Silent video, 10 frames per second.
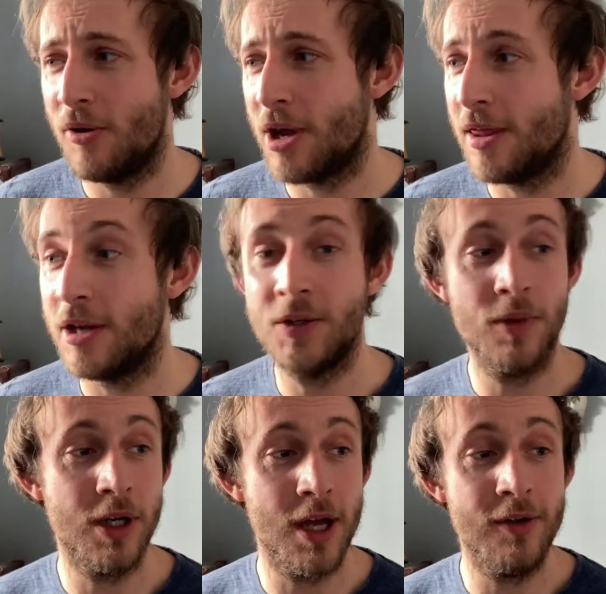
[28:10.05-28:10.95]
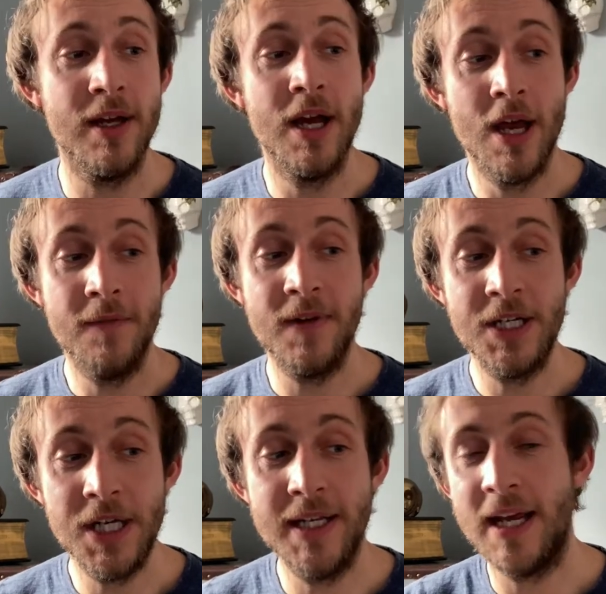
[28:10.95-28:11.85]
I'll go there. Do you want to go
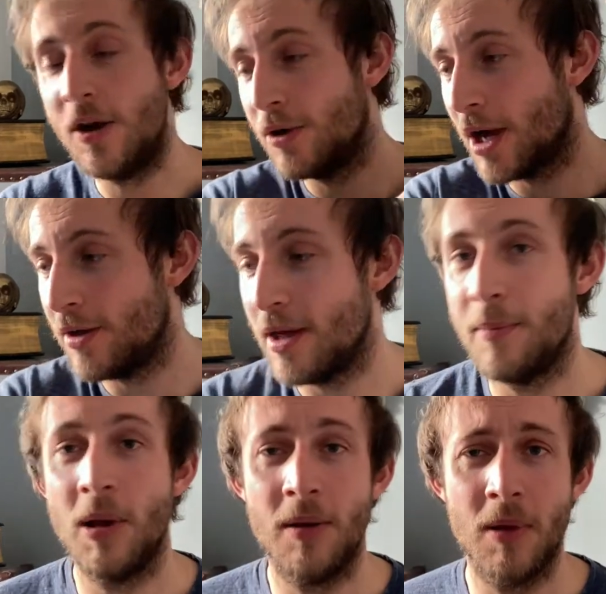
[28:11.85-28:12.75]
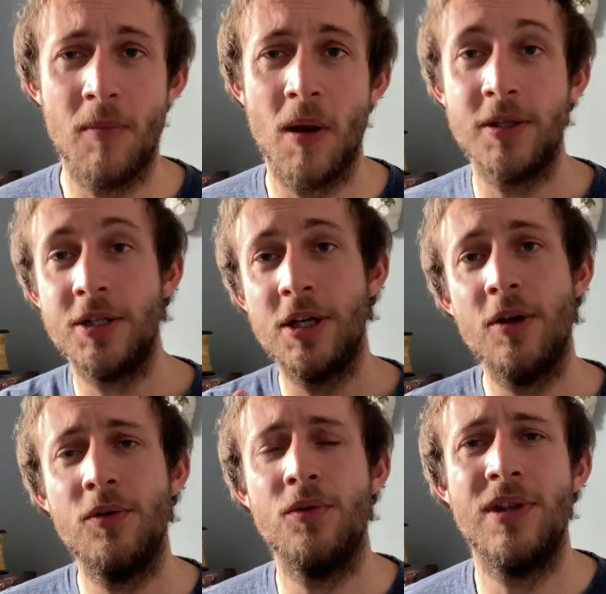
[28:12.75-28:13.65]
fishing? Yeah, I'll go there, blah, blah, blah. So you're
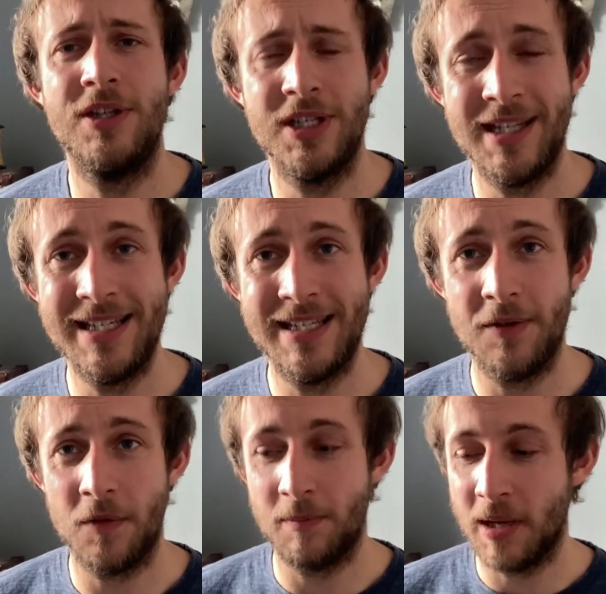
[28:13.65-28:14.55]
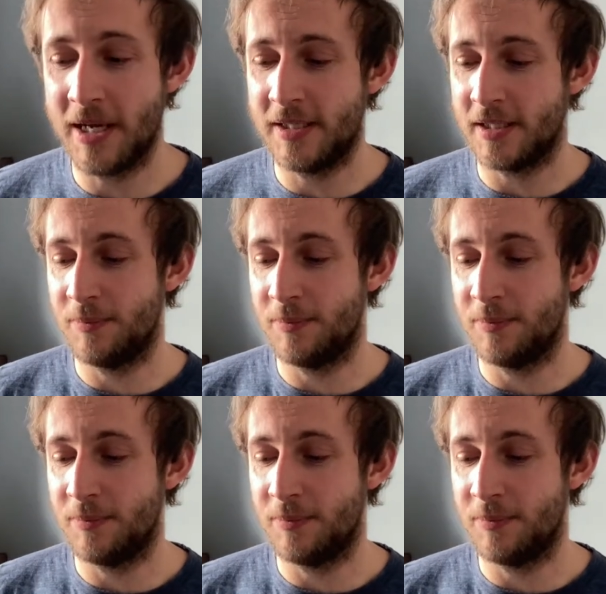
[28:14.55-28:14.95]
going all to these different places.